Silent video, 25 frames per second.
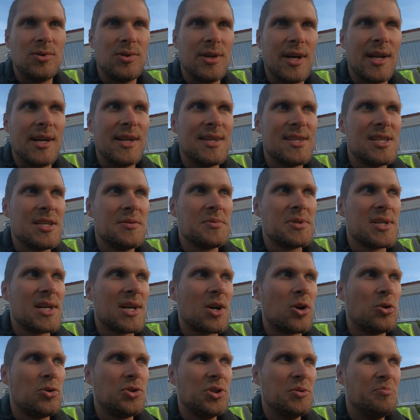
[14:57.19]
and it seems like
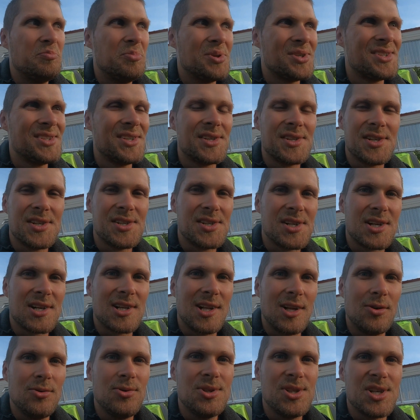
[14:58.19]
all the businesses are
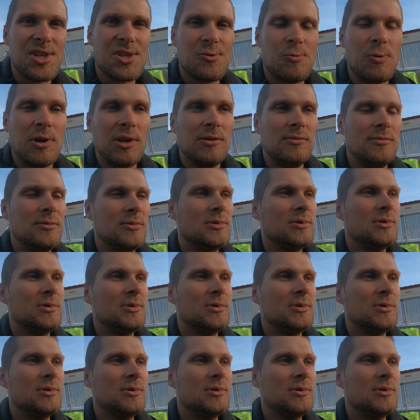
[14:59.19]
closed as well